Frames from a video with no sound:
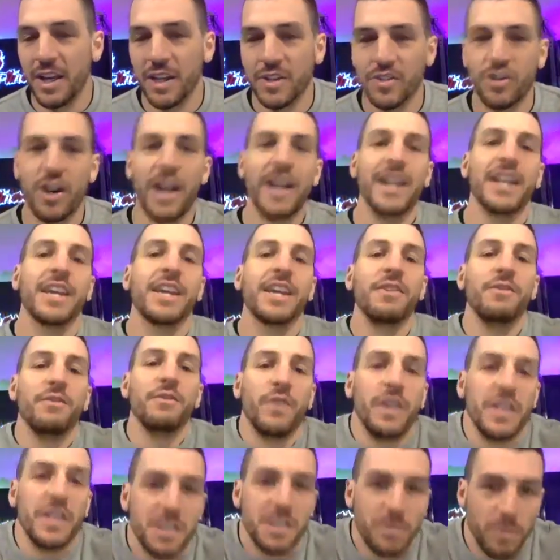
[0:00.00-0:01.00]
trying to
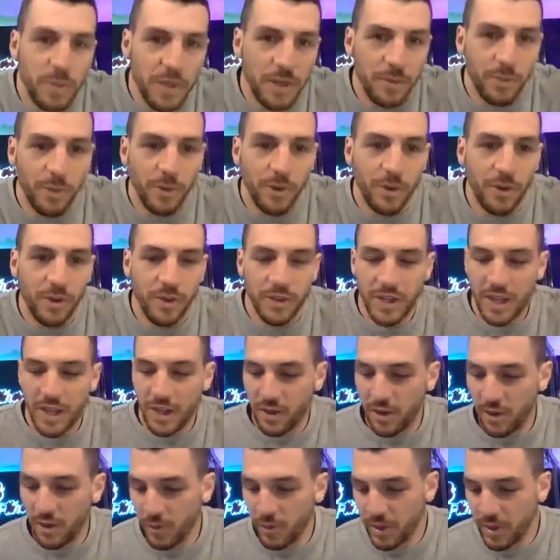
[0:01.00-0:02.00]
convince people all day
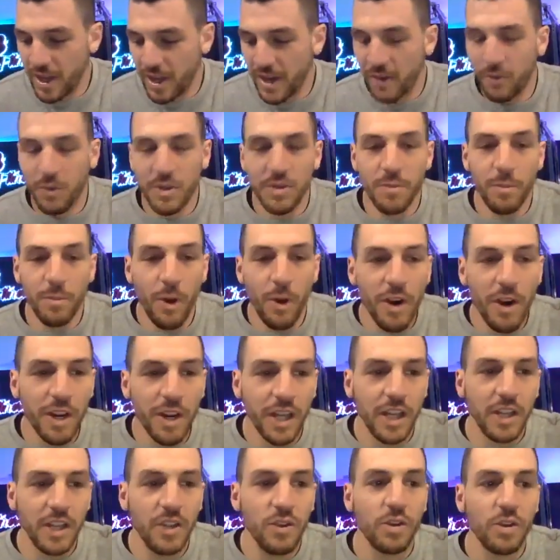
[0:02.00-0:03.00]
long. Where like with
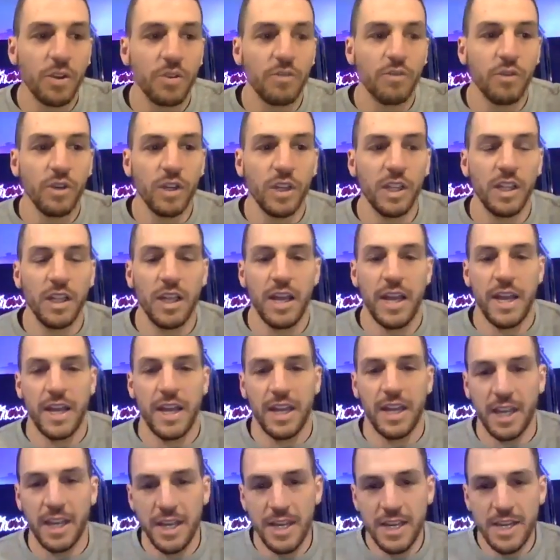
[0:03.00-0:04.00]
marketing, you could really
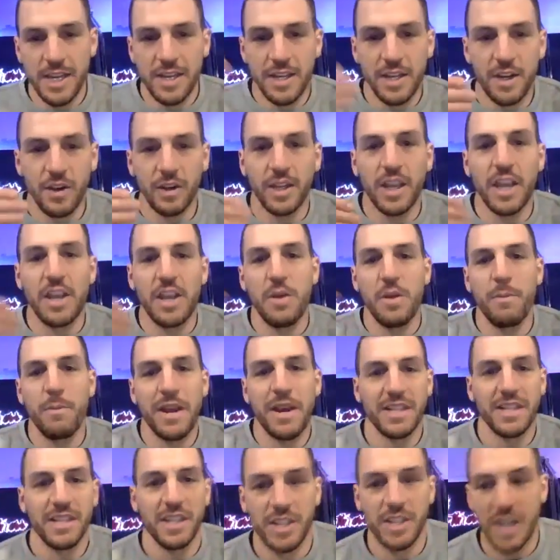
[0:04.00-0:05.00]
like, get your
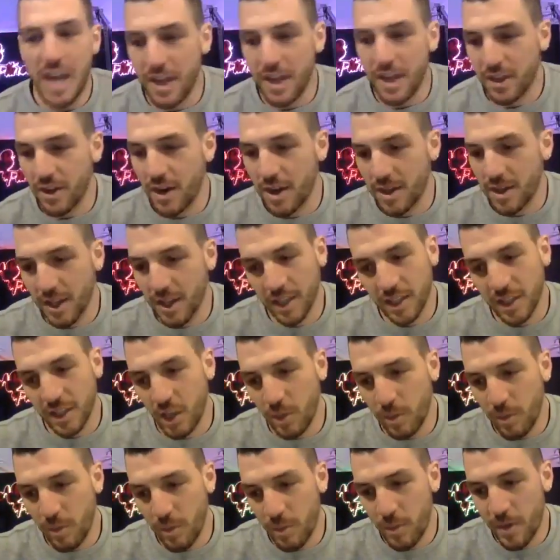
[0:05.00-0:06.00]
message out there, I think, a
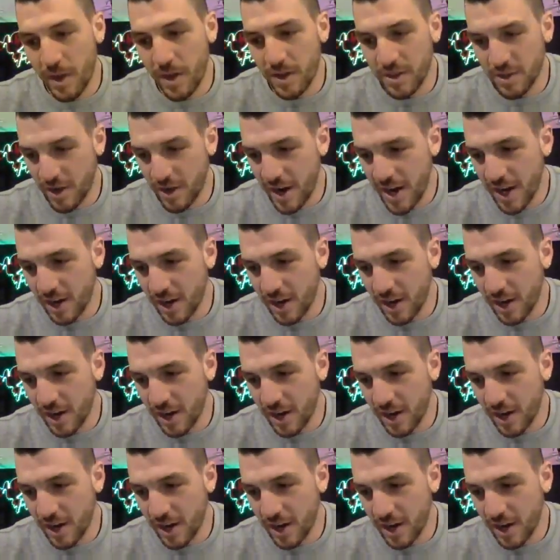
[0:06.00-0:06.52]
little bit better. So I